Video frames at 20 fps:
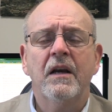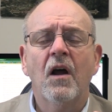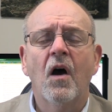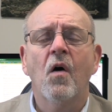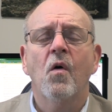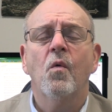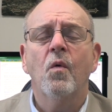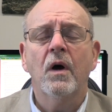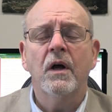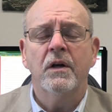
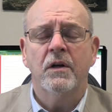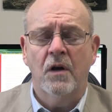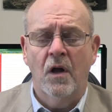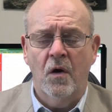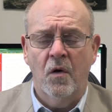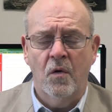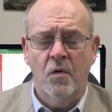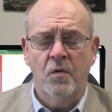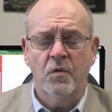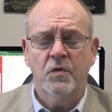No one
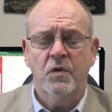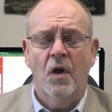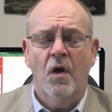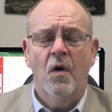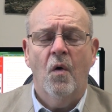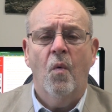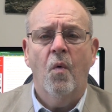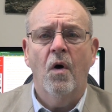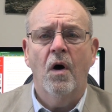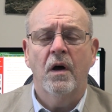knows
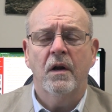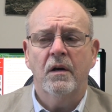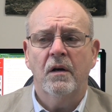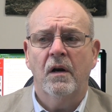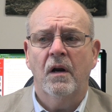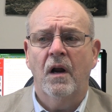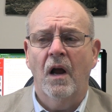what